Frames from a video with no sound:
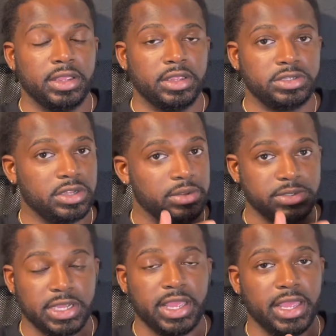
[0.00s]
You see what I'm
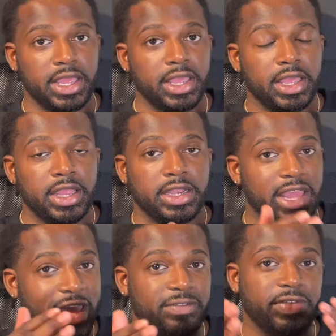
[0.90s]
saying?
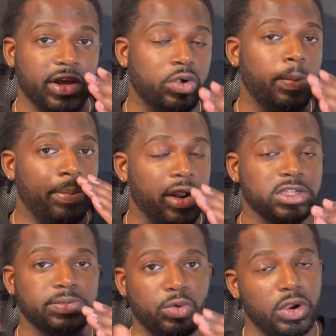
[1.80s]
That vehicle
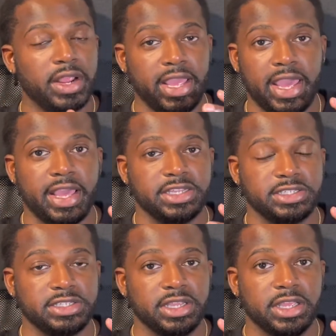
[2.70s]
burns more
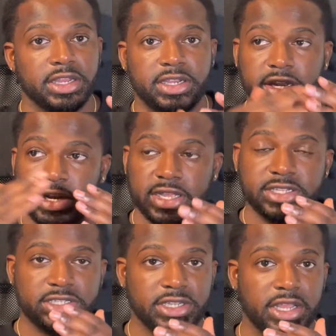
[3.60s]
gas than
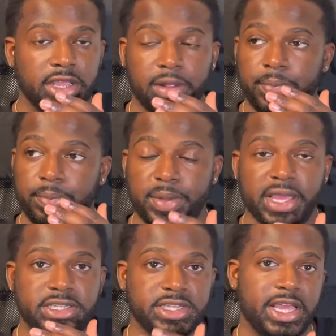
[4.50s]
this
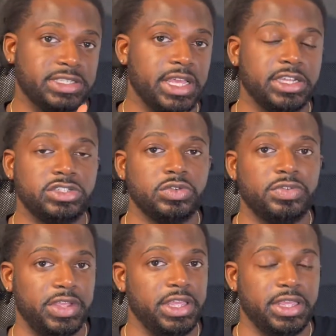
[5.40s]
mid-size
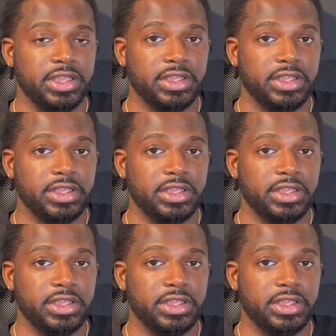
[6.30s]
SUV.